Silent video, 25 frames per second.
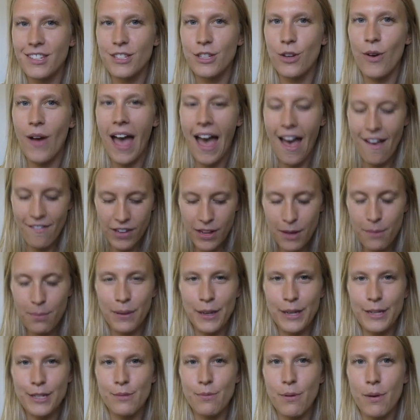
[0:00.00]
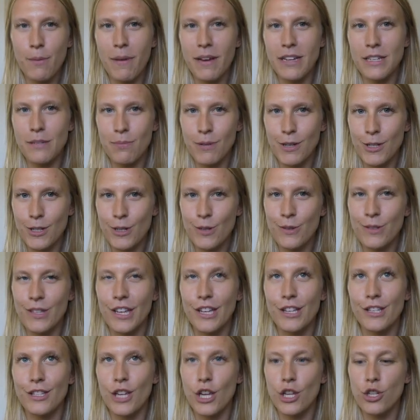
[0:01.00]
so having a place to put my spin shoes
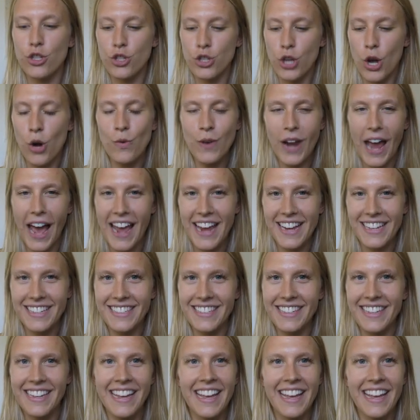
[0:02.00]
is so nice.